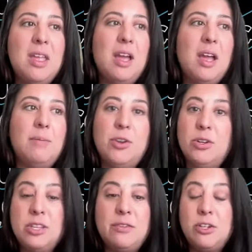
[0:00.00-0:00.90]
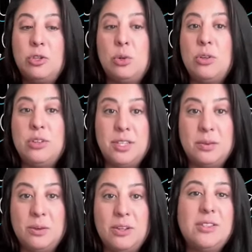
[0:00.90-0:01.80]
There's even tools
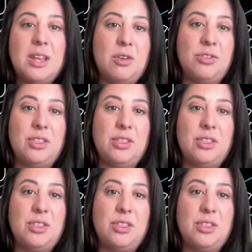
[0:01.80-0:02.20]
in Real Scout